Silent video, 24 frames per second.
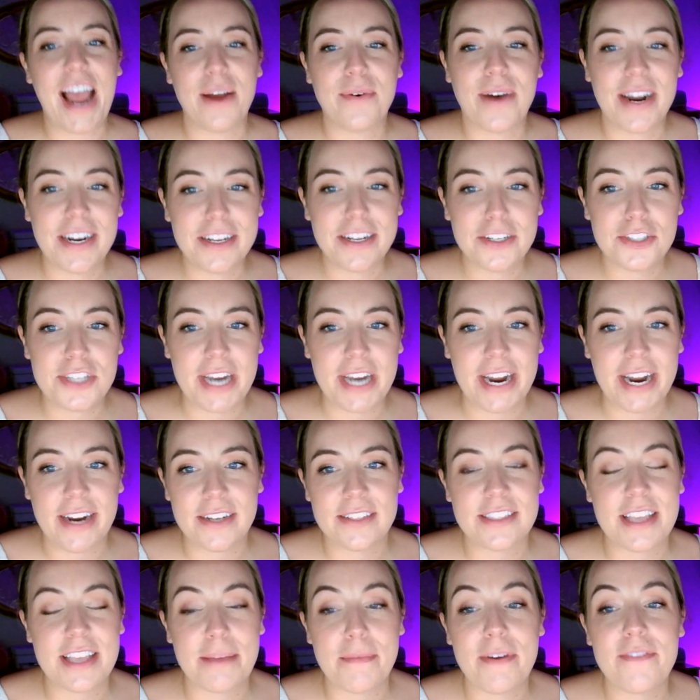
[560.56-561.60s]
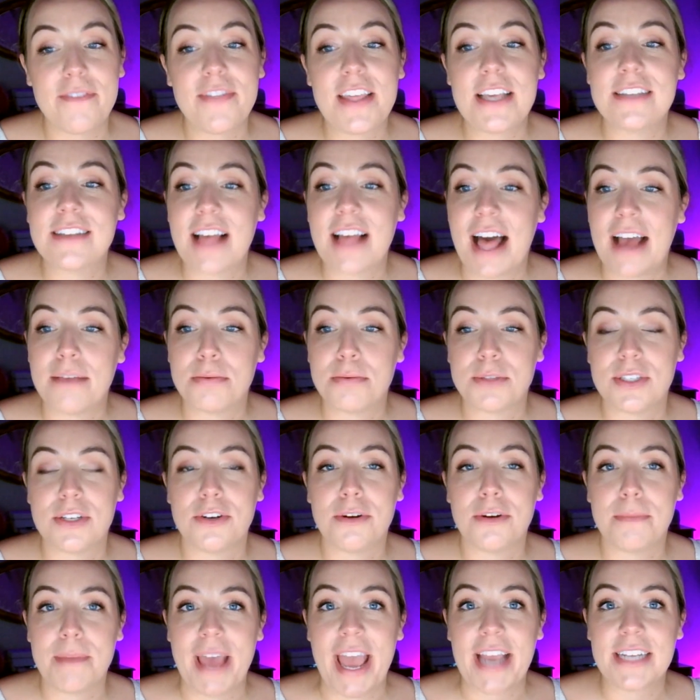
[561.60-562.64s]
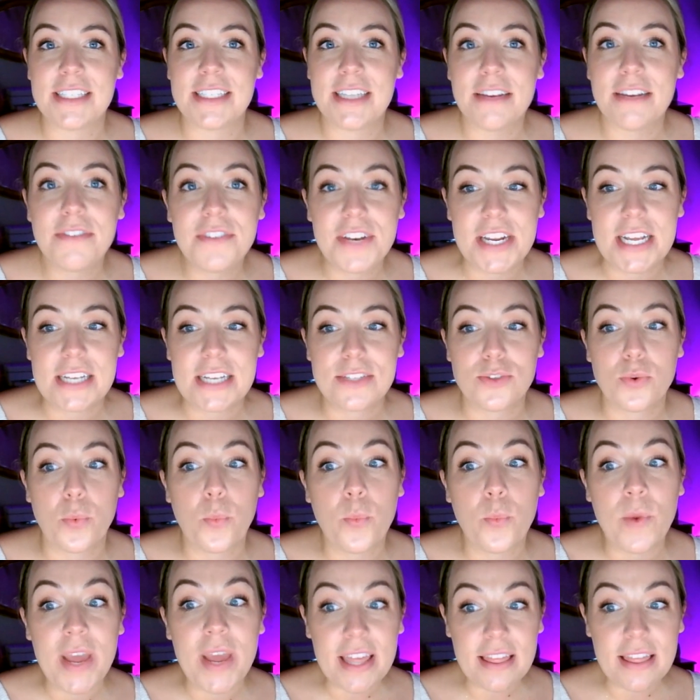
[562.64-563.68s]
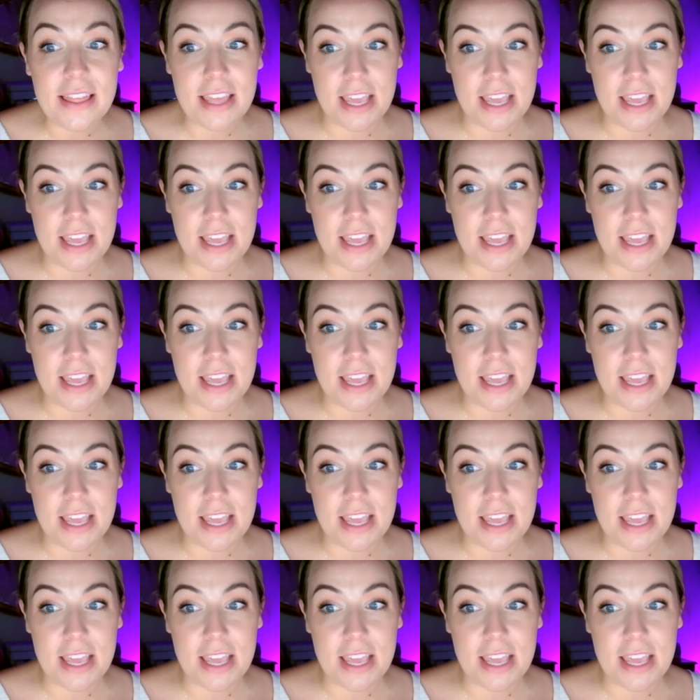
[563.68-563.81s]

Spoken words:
want to share some of these classroom activities with